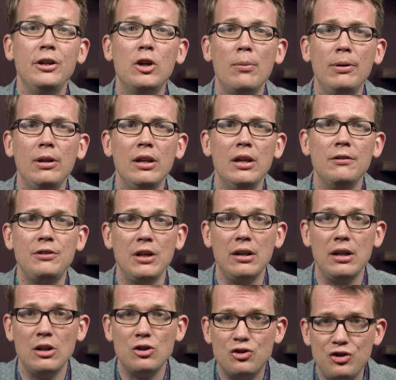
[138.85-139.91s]
Tycho believed
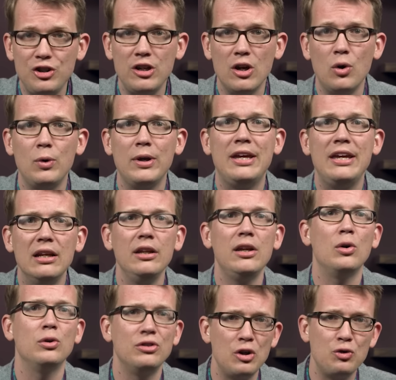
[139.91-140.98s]
in a
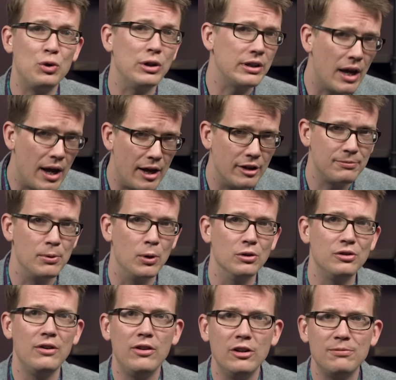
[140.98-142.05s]
geo-heliocentric
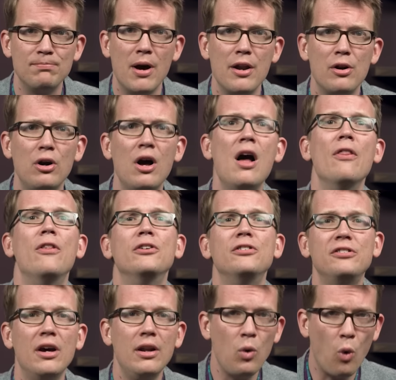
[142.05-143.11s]
cosmos. In this model, the
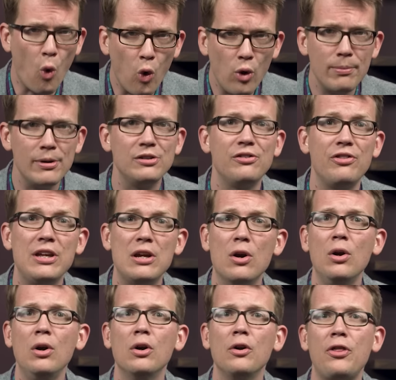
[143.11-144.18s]
sun orbits the
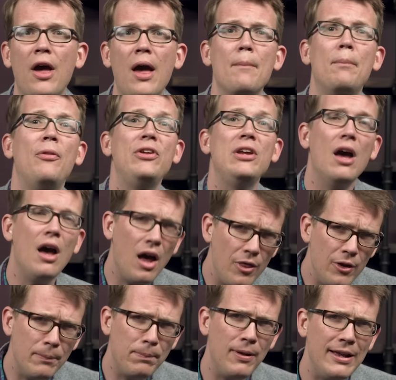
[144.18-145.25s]
Earth, but the
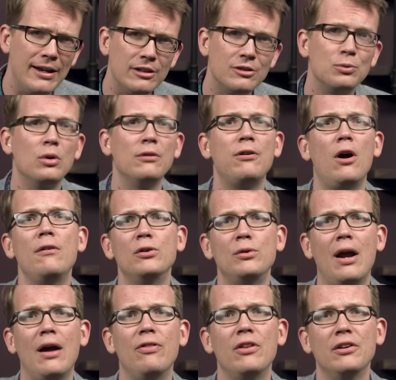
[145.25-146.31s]
other planets revolve
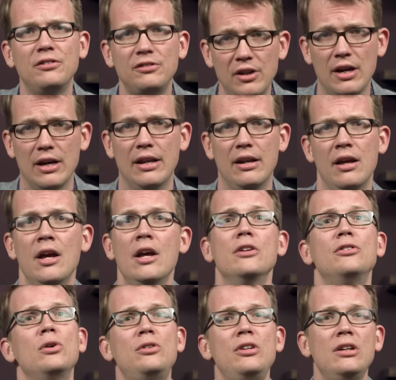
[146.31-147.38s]
around the sun.
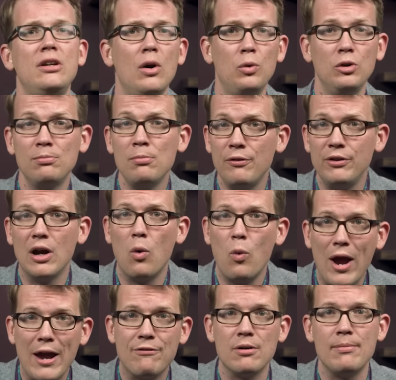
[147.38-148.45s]
So Tycho was moving
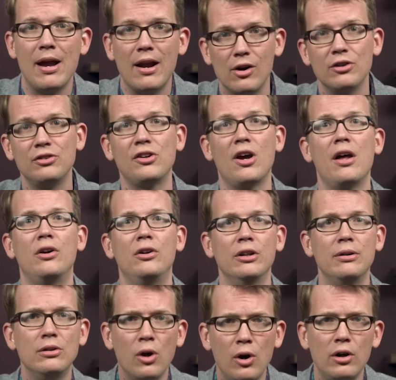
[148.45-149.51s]
away from Aristotle
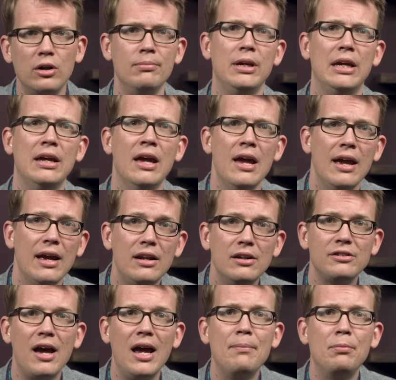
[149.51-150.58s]
and Ptolemy, and
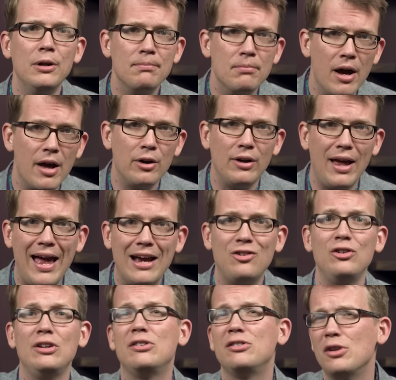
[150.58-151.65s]
his hybrid model
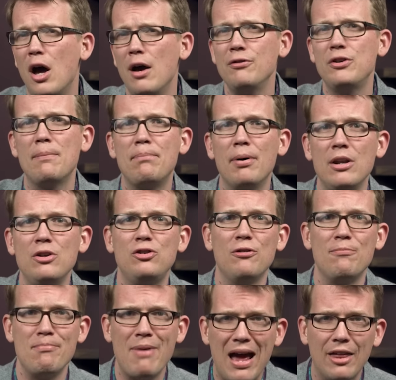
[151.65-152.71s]
actually solved a bunch
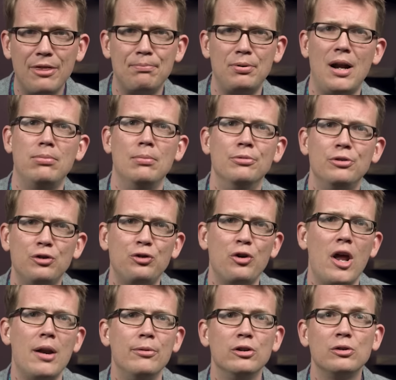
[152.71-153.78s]
of math problems
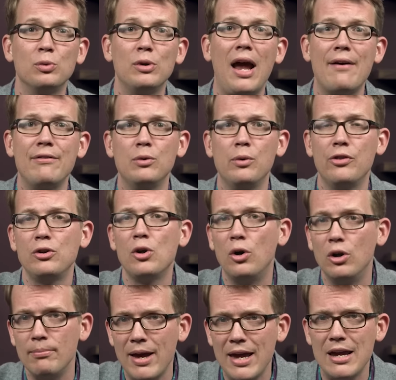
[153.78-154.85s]
astronomers were having with the
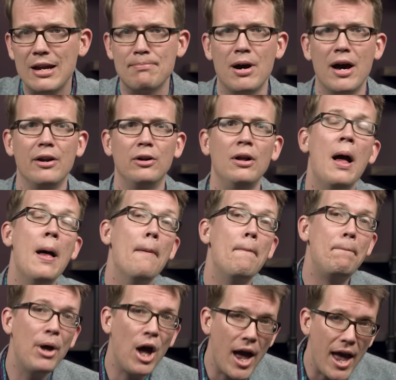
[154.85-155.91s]
Ptolemaic model,
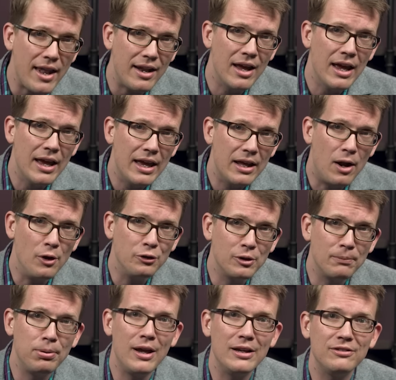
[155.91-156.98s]
but it also
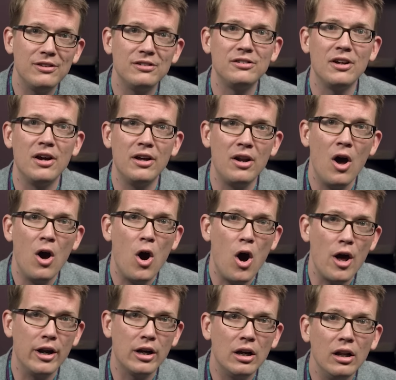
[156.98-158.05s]
placed the sun
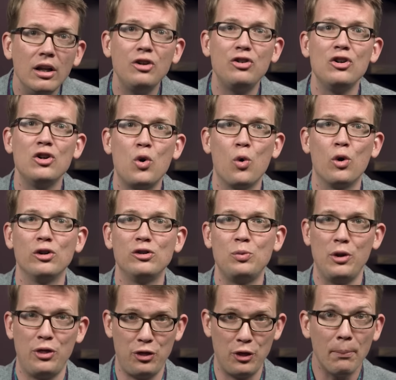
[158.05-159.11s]
on a collision course
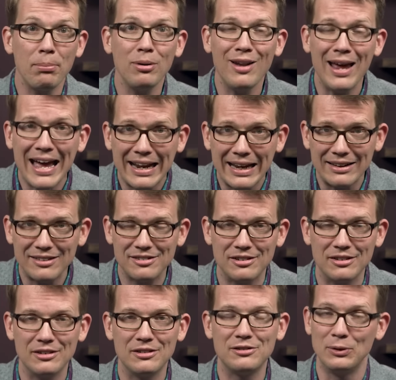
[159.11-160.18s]
with the
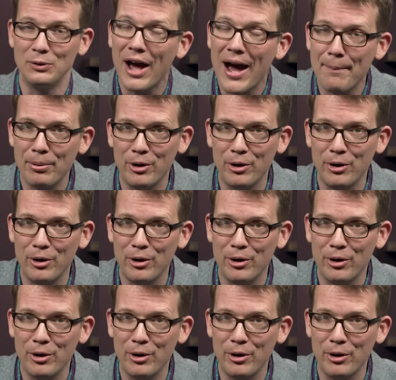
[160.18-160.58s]
planets, so not